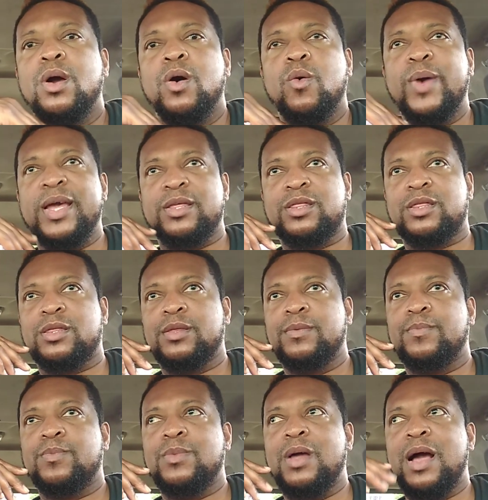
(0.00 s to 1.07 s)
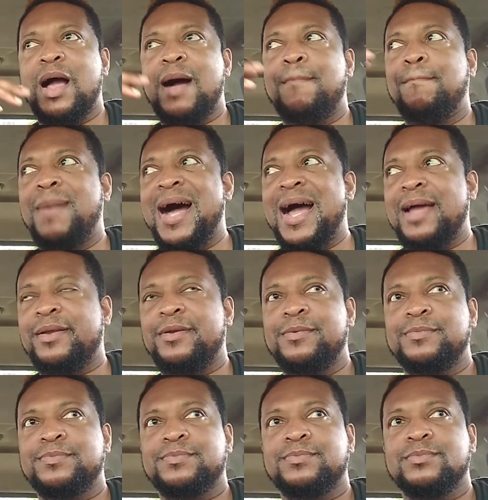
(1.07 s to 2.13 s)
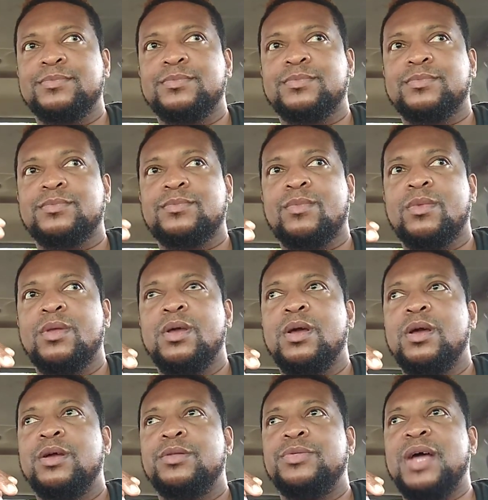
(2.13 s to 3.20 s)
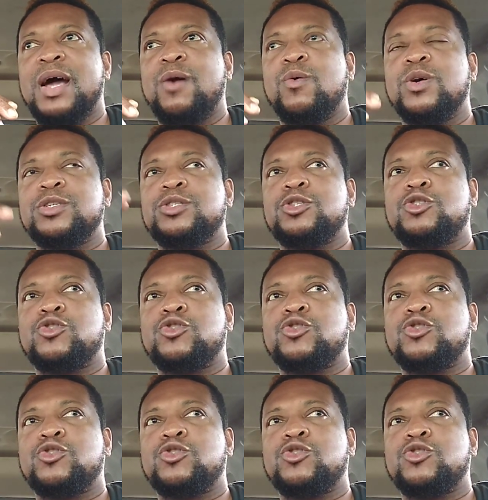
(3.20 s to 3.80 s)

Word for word: with a man that was